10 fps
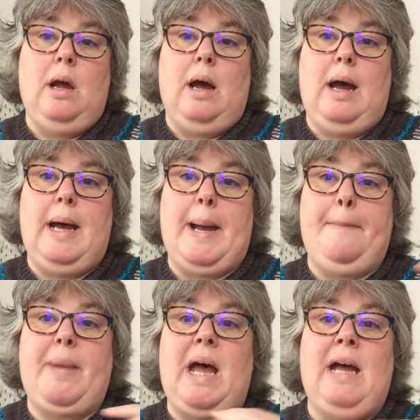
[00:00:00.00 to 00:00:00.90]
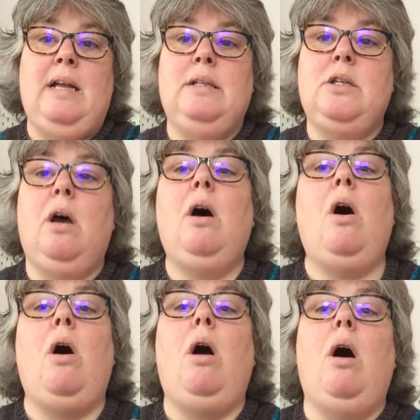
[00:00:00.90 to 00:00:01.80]
and
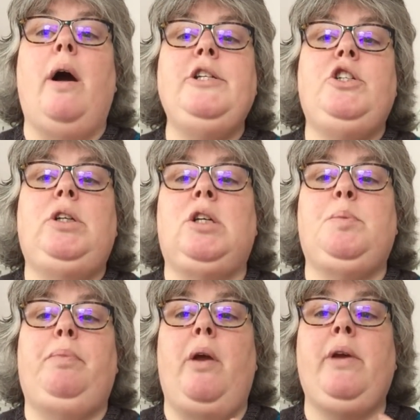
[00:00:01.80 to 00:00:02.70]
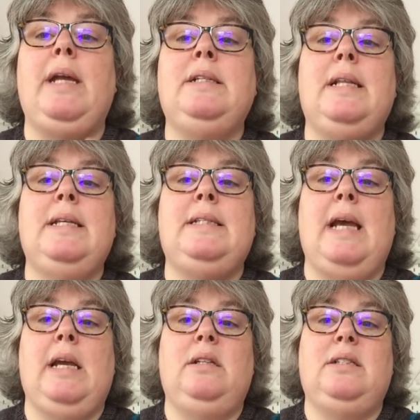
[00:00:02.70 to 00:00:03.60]
I just broke into the
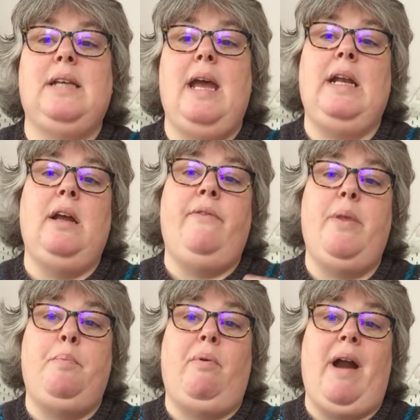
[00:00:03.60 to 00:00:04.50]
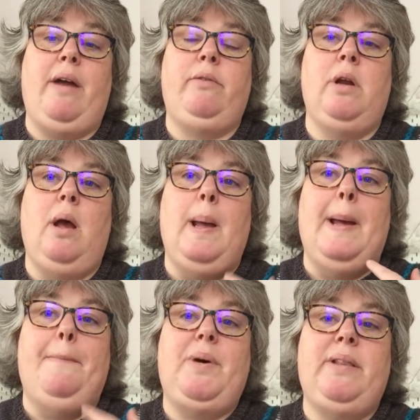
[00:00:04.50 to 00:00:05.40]
second skein of the brown,
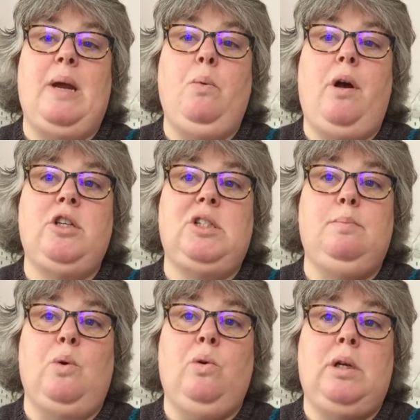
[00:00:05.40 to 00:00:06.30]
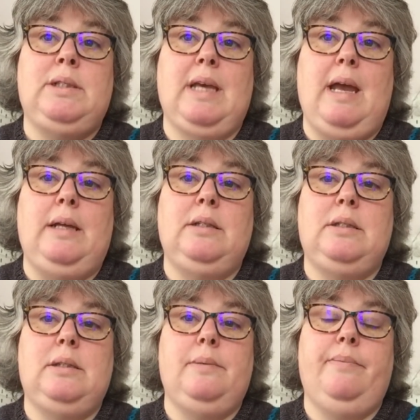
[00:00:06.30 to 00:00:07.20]
but they were smaller
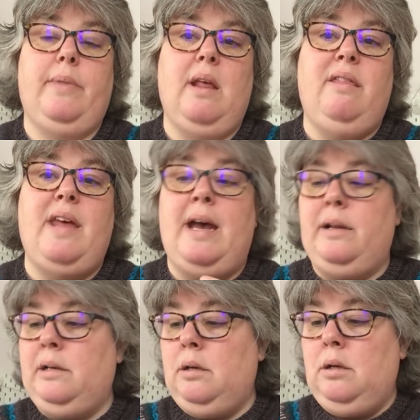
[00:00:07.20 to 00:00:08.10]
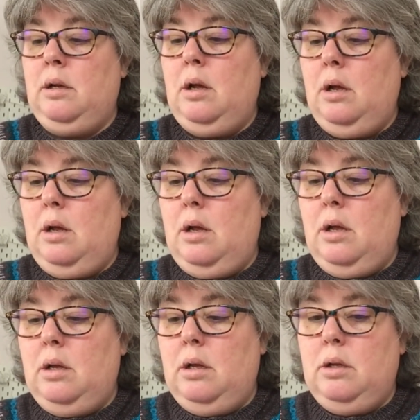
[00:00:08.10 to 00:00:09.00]
skeins than.
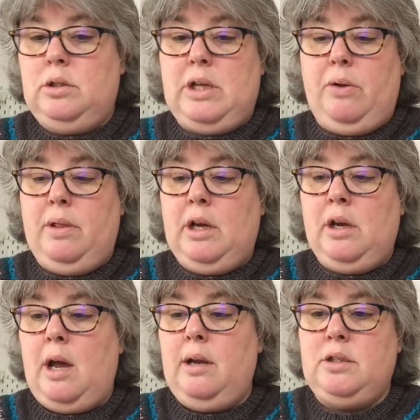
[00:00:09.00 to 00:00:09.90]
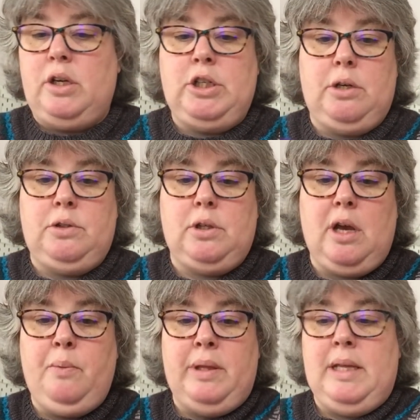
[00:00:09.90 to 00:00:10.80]
So the colours I chose to
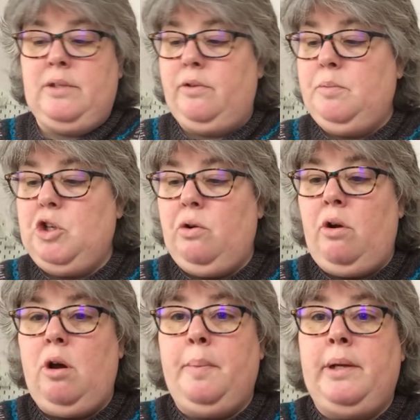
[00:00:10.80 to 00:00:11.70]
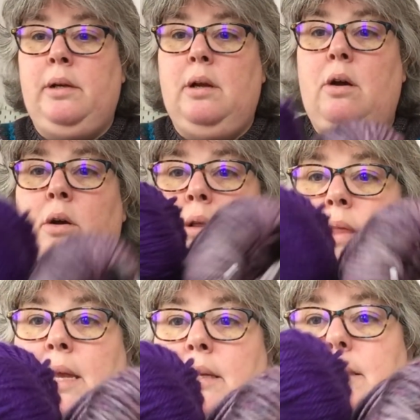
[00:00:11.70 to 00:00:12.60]
go with this from John Arban are these.